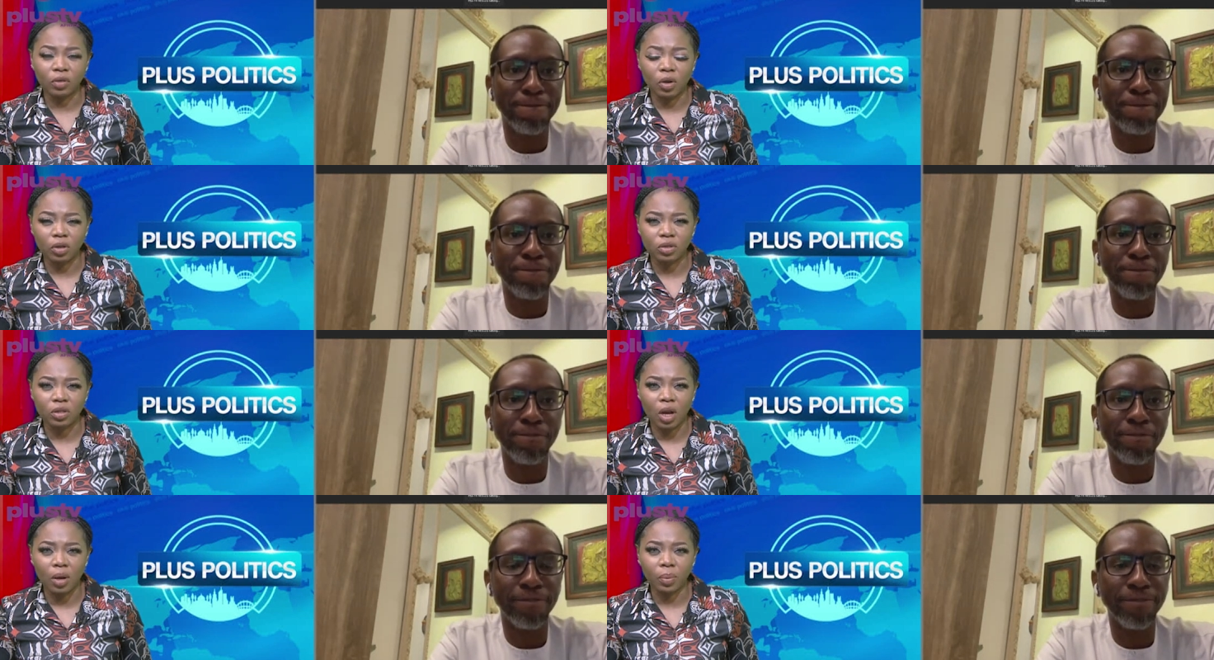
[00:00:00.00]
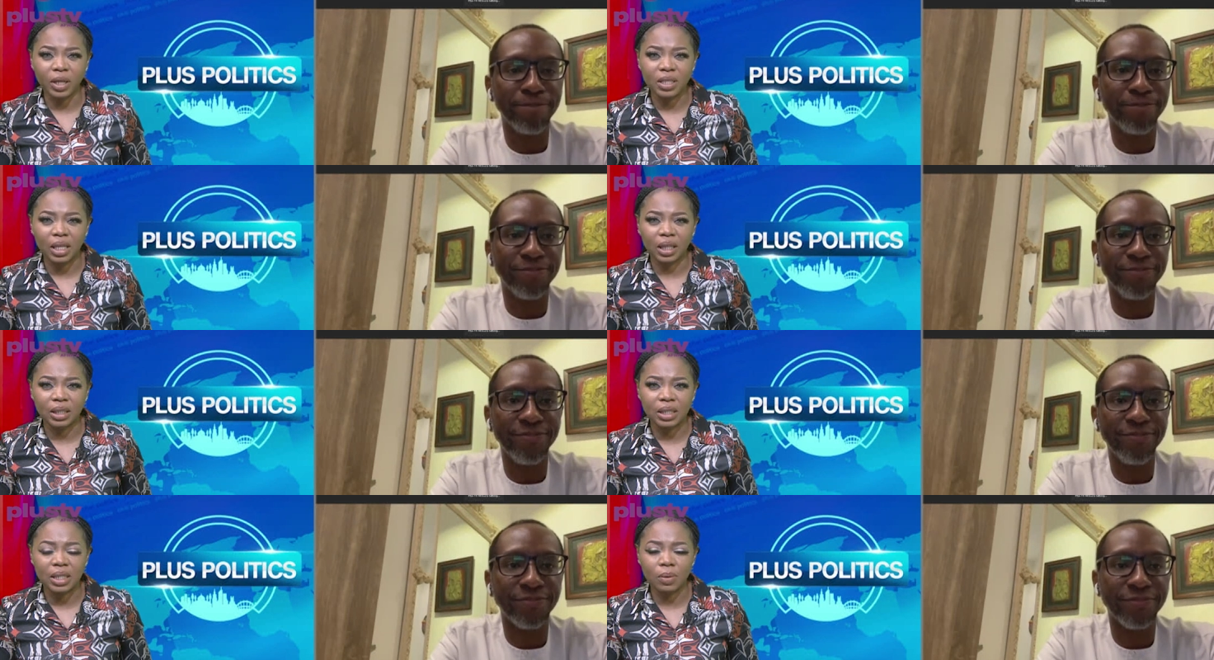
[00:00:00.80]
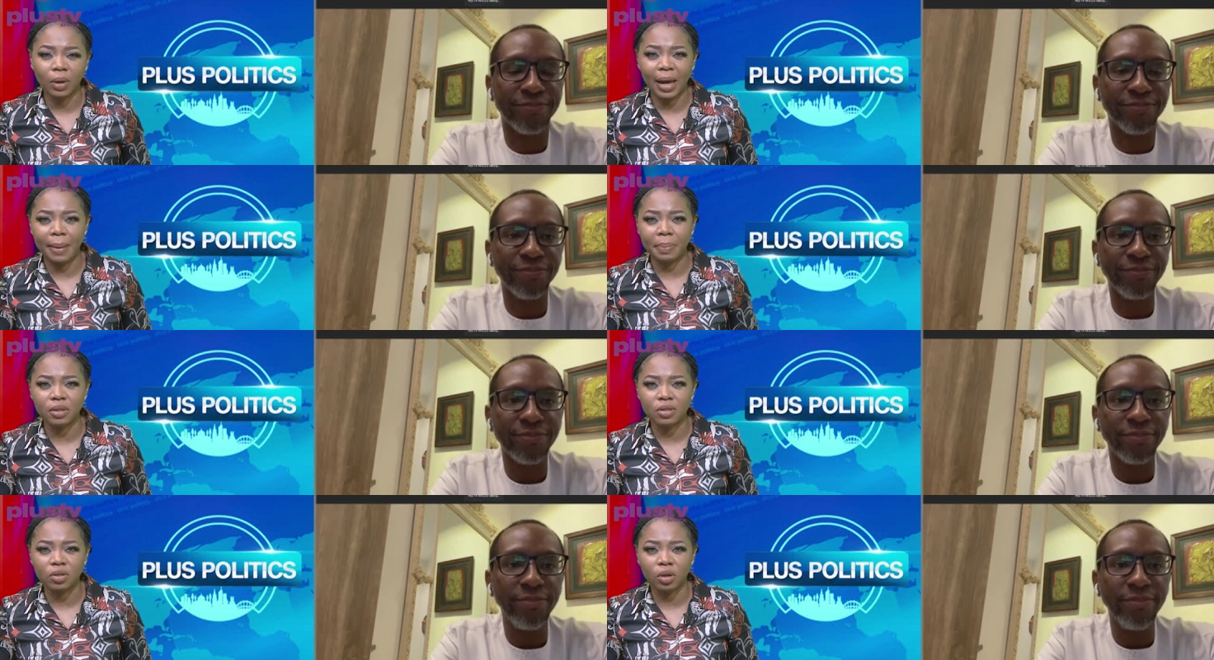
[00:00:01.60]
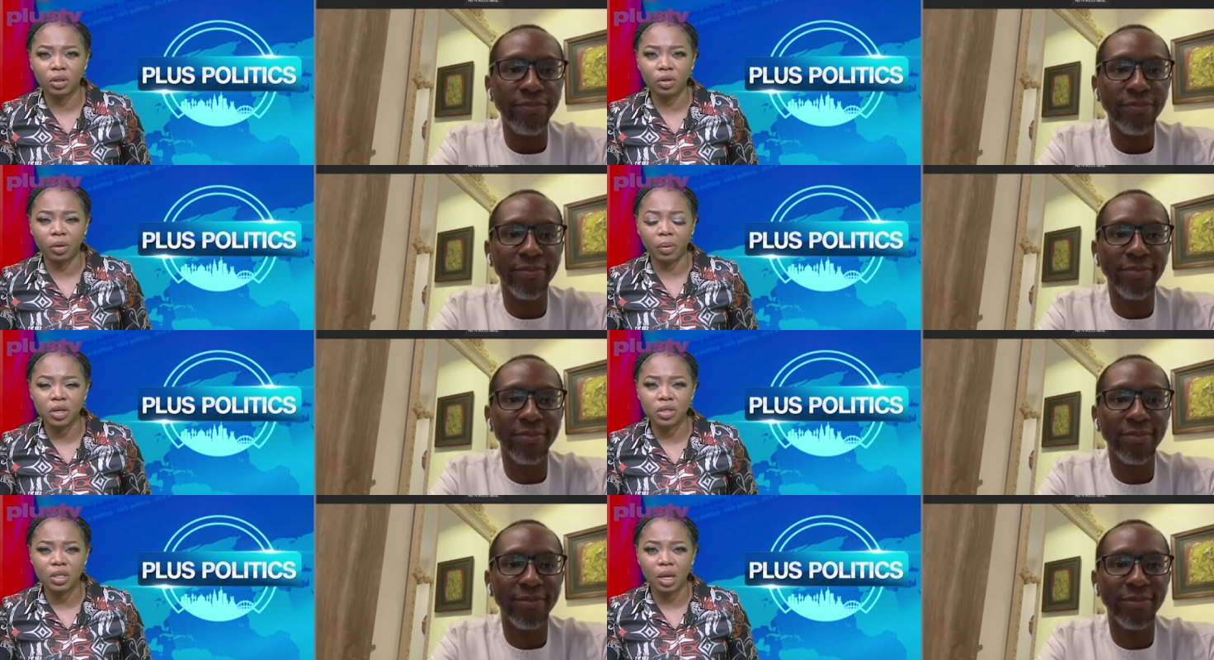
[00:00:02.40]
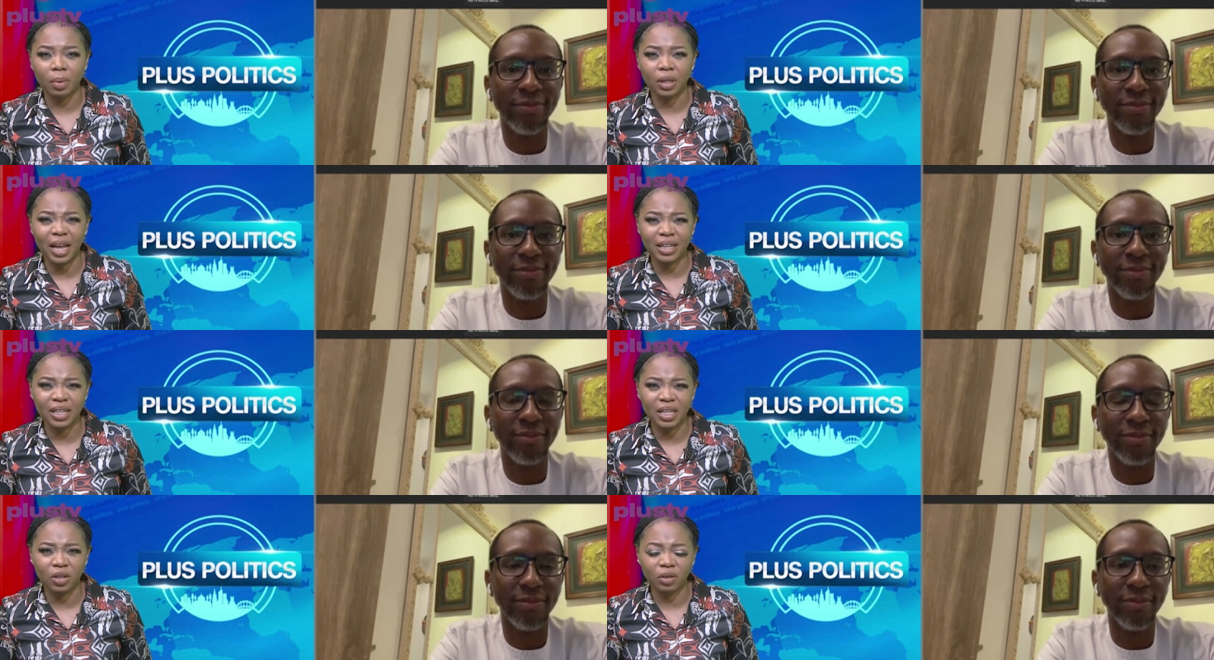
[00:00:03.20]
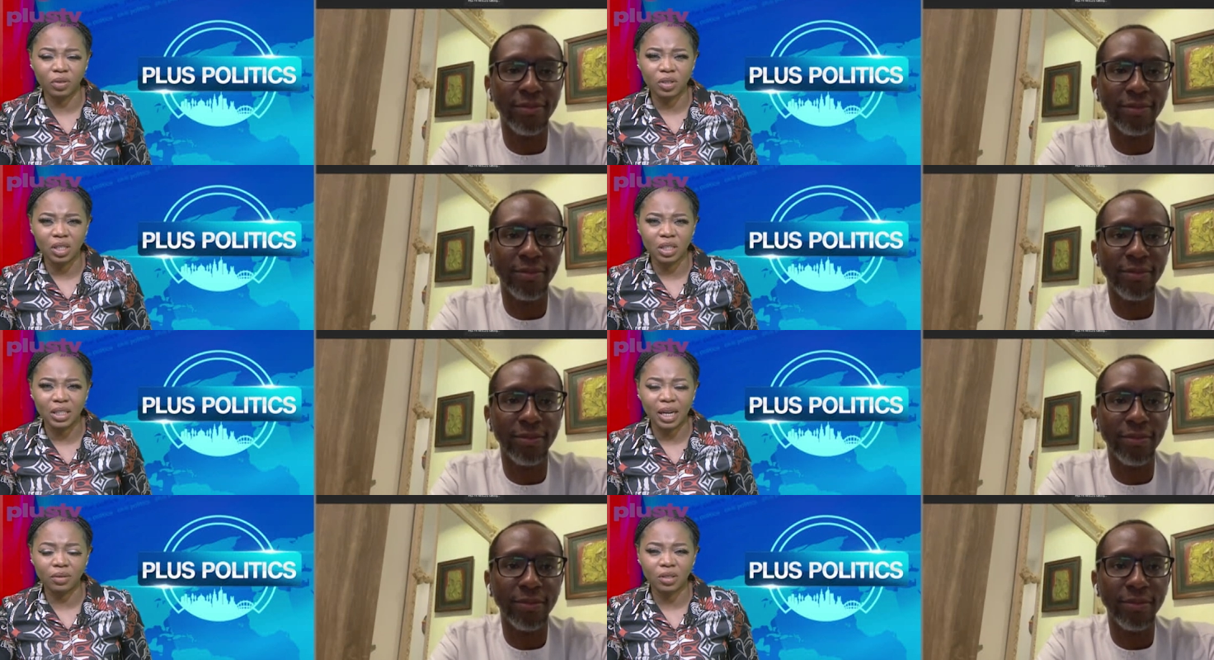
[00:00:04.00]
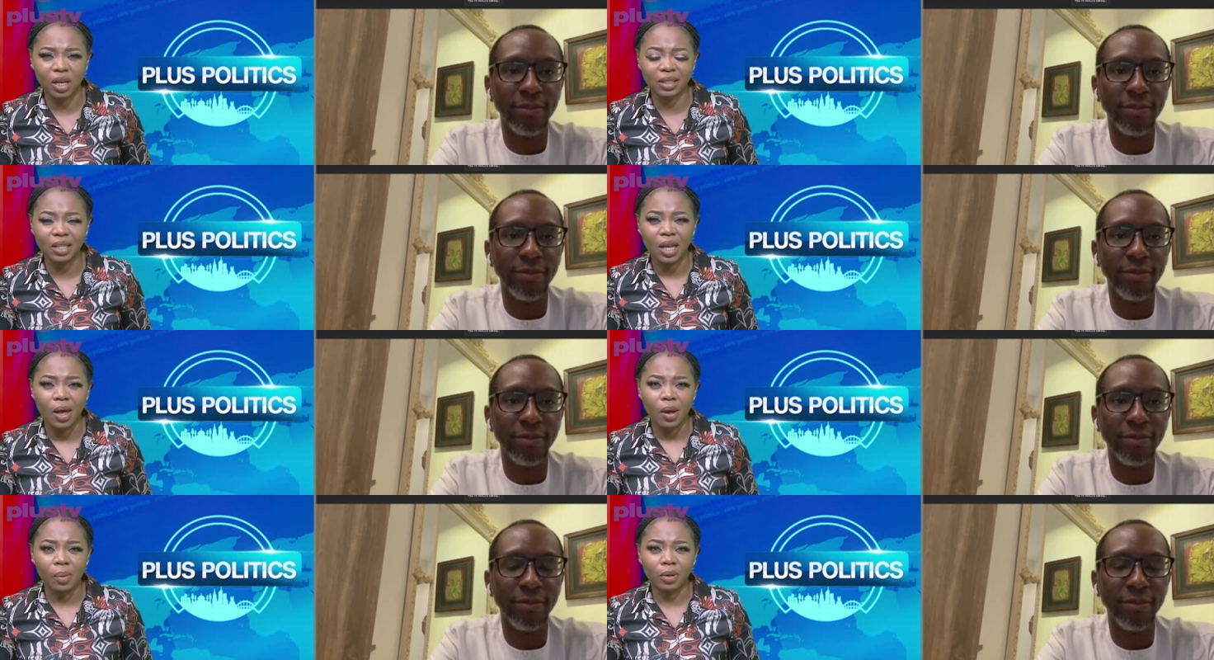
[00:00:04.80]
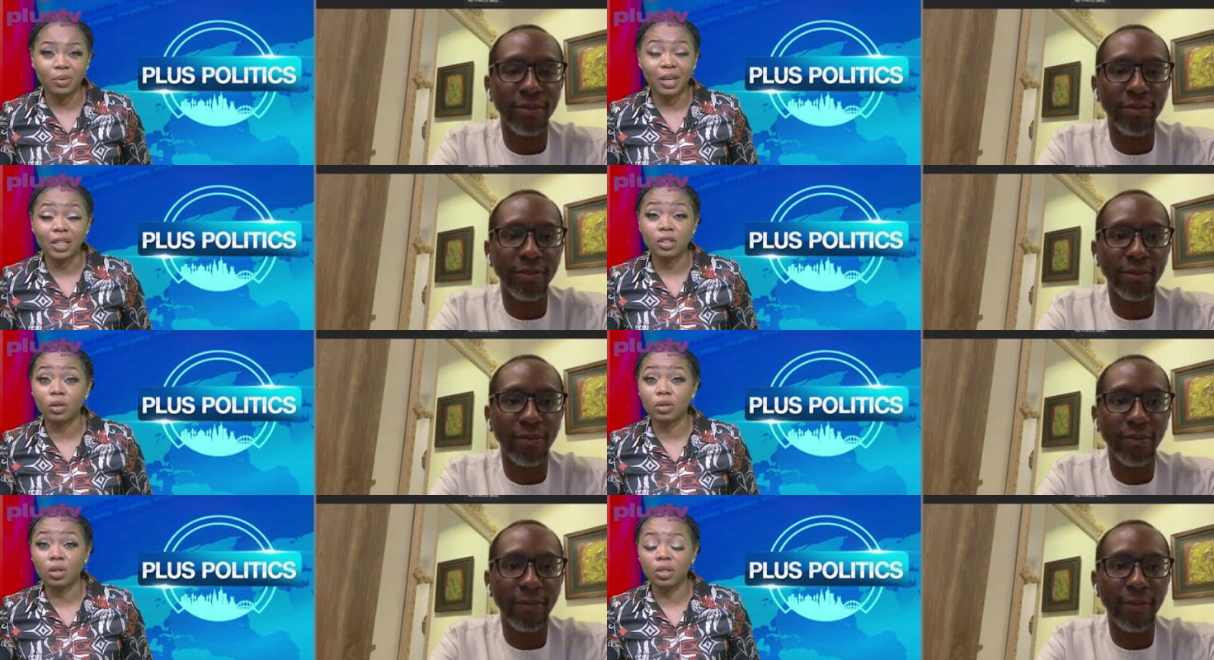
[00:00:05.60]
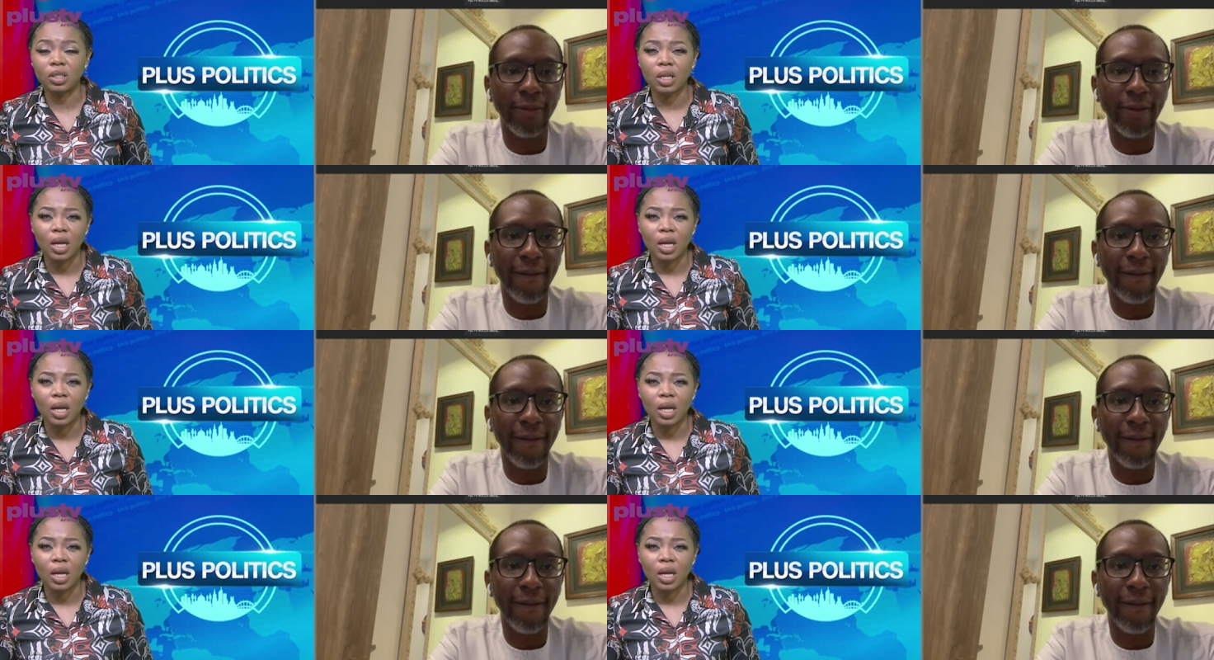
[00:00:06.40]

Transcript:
Speaker 1: course, are waiting to see what happens on inauguration day, but that day obviously is sacrosanct, whether we like it or not.